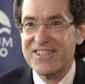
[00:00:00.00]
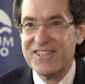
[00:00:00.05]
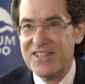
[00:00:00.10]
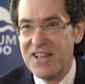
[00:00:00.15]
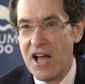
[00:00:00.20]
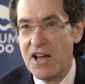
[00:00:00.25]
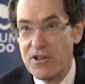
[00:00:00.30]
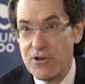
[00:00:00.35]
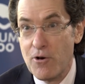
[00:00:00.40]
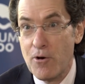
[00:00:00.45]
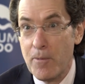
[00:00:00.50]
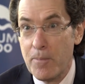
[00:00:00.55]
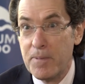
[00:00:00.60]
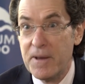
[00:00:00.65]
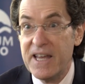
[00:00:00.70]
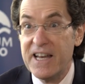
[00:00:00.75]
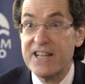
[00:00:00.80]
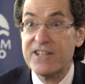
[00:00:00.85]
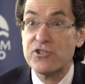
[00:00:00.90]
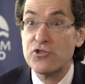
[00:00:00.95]
it's not
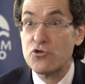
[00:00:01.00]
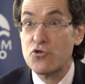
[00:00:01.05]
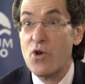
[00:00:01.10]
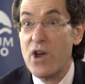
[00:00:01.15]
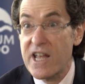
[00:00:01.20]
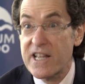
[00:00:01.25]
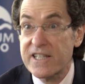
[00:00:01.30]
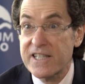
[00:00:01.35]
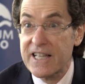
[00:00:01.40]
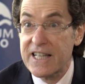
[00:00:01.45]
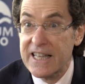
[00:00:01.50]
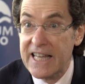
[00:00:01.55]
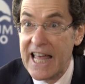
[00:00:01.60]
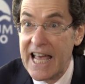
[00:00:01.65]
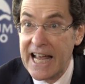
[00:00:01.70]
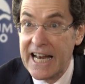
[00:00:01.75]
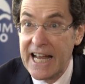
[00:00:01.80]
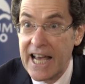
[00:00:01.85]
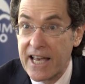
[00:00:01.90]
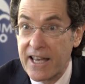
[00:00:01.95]
European, it's
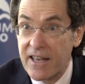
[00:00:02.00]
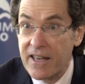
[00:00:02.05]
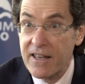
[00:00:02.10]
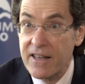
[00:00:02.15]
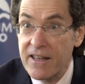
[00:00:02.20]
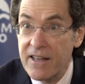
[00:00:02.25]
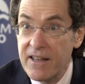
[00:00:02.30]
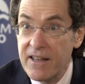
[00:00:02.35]
transatlantic.